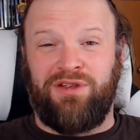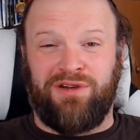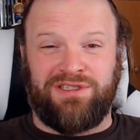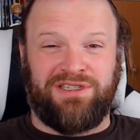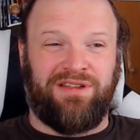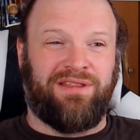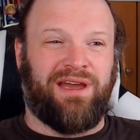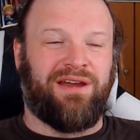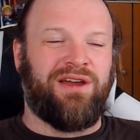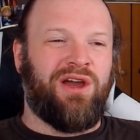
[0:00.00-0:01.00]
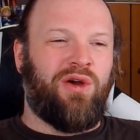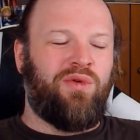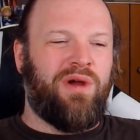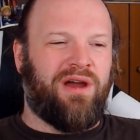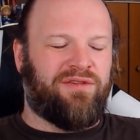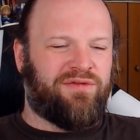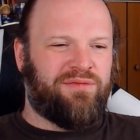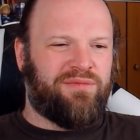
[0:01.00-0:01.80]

you are still there, who have,